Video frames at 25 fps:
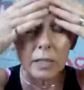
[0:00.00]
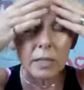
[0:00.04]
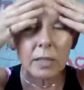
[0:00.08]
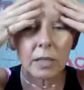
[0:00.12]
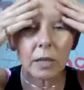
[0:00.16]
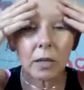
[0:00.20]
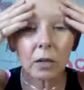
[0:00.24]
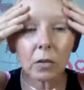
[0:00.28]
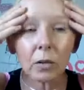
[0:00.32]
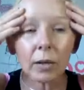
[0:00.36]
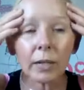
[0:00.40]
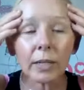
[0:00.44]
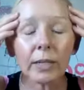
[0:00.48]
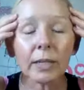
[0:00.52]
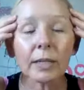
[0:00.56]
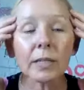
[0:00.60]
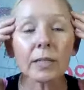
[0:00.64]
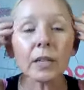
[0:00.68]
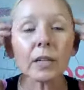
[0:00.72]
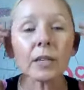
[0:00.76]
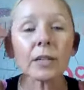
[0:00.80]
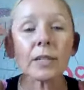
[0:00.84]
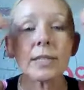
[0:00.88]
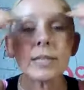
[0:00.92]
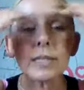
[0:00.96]
So is
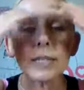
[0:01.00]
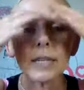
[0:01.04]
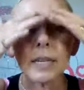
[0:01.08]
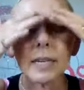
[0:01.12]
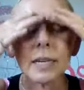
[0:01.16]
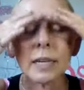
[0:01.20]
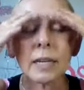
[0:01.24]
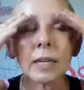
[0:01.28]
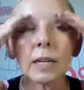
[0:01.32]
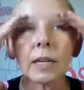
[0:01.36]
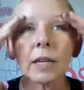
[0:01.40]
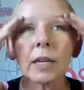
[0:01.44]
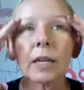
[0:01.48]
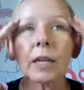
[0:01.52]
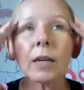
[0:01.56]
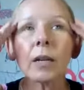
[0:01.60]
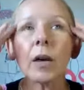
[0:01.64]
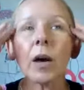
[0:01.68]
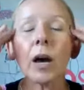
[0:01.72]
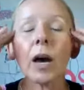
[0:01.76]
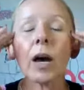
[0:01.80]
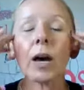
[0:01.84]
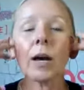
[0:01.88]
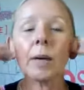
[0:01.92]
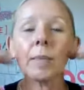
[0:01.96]
our skin.
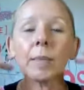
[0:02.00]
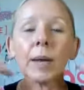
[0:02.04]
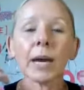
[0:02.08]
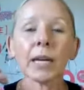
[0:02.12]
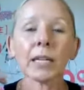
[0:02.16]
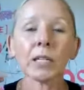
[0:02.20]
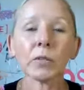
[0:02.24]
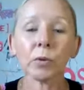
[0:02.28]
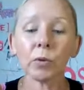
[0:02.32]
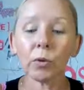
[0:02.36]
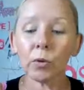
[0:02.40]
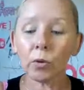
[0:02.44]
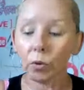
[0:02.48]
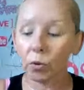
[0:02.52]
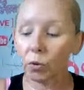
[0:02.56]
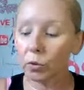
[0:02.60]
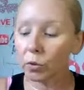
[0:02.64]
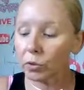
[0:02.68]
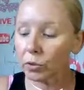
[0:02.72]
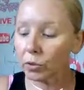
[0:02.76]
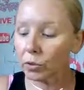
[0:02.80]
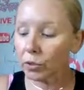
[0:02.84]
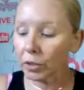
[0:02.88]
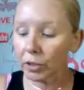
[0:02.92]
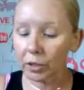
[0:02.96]
Um, as we grow
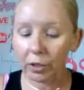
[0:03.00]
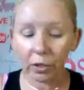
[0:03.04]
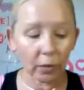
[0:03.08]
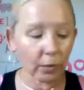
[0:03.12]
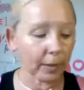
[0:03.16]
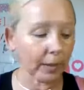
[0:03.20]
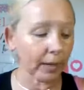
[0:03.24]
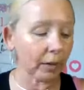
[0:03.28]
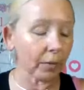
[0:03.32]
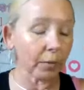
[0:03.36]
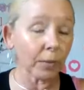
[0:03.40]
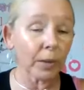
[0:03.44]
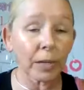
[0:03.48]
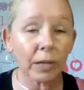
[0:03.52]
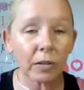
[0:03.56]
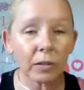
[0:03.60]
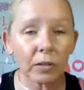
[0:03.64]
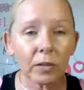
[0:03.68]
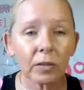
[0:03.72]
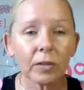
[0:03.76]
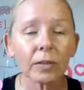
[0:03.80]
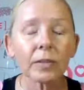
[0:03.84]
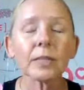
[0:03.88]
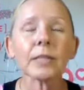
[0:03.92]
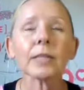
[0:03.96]
older, you know, we get
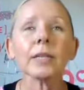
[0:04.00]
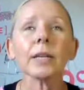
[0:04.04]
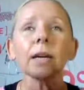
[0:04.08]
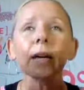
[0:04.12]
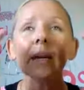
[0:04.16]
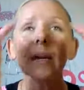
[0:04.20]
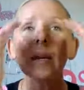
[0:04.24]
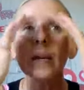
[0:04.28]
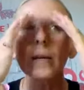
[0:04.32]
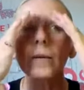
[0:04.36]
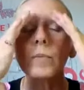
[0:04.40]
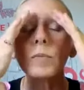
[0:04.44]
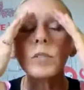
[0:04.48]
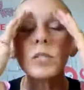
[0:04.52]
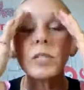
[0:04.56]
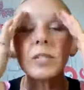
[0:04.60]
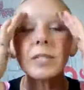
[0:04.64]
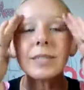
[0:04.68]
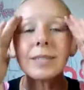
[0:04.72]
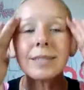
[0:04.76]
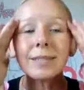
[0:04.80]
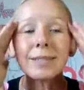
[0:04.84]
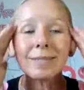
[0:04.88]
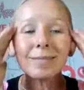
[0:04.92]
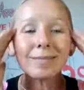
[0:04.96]
wrinkles, um,
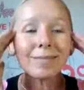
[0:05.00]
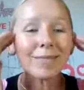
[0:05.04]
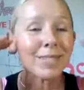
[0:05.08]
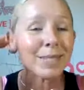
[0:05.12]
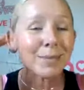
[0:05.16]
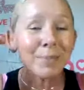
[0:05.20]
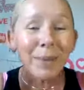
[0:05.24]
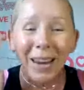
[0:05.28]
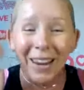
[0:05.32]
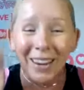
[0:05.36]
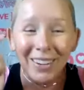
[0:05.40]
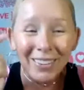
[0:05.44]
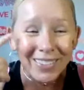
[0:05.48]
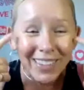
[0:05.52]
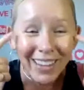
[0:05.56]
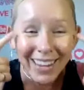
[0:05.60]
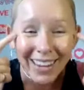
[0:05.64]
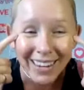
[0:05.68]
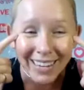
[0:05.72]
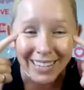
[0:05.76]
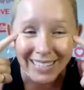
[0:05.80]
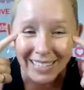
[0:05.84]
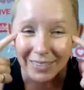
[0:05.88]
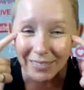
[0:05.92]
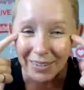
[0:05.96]
just smile
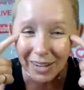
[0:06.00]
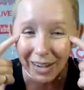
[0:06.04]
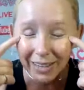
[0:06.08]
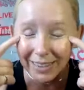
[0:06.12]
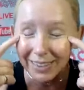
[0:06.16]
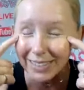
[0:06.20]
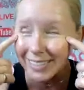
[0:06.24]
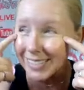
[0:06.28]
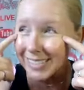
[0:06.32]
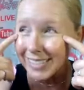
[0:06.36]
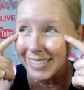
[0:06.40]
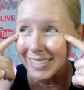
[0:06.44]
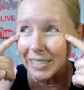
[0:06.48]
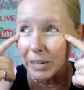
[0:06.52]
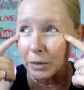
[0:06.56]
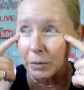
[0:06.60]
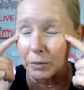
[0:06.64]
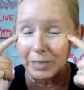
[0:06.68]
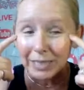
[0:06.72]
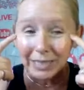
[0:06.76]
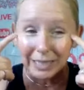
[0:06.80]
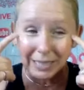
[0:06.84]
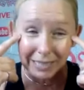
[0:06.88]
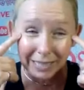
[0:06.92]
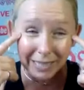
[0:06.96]
lines. I've had these since I
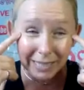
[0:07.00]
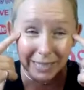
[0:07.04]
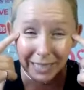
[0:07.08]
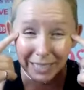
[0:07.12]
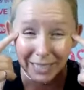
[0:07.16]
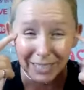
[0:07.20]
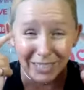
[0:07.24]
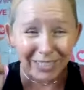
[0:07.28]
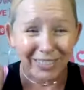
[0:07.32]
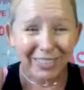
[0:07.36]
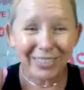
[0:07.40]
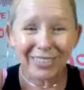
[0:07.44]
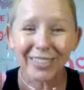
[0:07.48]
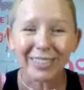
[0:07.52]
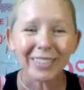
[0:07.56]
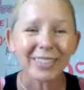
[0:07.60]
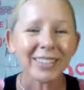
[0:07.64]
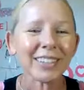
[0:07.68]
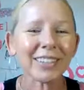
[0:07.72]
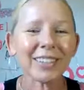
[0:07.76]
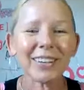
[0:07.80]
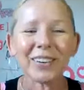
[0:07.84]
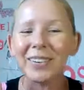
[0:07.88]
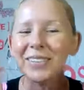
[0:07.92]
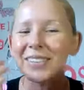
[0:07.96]
was like a teenager.
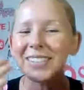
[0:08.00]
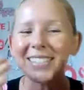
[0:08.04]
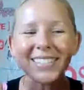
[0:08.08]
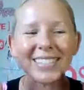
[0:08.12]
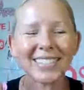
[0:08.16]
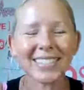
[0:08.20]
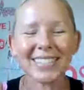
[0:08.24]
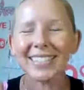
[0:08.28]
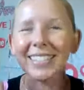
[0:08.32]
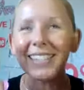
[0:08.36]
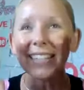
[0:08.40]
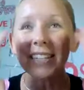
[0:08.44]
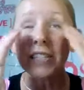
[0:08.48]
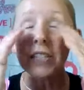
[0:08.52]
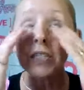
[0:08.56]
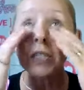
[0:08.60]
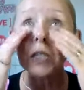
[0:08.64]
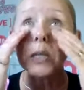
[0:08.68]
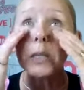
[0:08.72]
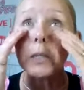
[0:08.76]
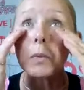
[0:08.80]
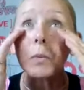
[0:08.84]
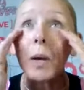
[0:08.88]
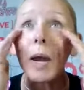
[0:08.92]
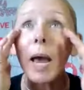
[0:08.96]
You know, it just it's
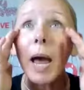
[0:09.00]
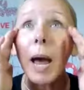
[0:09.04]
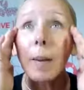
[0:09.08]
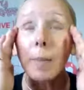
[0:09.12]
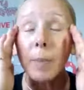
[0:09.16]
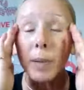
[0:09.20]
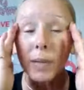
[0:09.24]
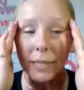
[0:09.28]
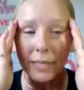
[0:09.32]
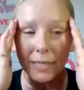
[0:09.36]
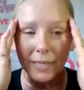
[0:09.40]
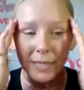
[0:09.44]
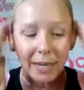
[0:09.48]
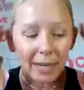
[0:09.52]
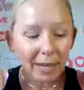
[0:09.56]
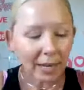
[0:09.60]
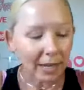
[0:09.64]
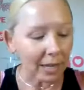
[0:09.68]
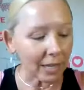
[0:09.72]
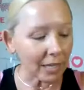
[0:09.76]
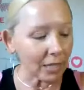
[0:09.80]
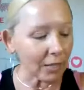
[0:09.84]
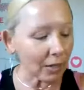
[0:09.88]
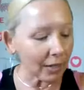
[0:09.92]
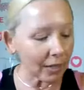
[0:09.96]
just what happens.
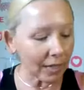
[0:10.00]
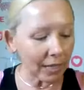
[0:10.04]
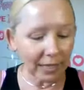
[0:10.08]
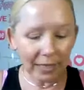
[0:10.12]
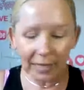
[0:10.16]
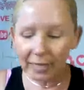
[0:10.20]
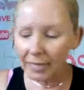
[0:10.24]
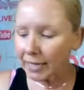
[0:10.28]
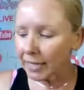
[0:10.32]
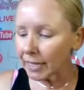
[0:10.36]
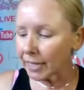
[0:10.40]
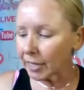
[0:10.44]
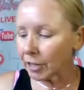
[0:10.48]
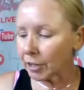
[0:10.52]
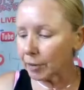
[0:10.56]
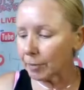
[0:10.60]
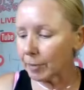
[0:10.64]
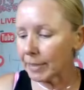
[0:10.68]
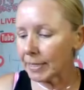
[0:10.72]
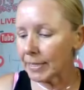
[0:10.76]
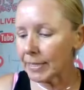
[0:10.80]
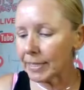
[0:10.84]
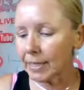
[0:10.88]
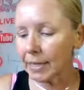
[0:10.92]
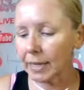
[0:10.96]
So I like to take care of
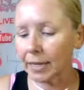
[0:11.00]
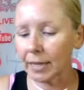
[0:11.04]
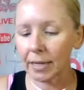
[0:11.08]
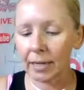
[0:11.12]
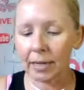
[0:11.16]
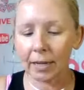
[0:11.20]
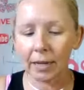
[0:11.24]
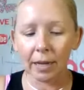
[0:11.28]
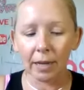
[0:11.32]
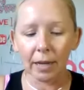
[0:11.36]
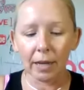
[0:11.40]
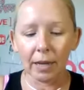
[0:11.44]
my skin.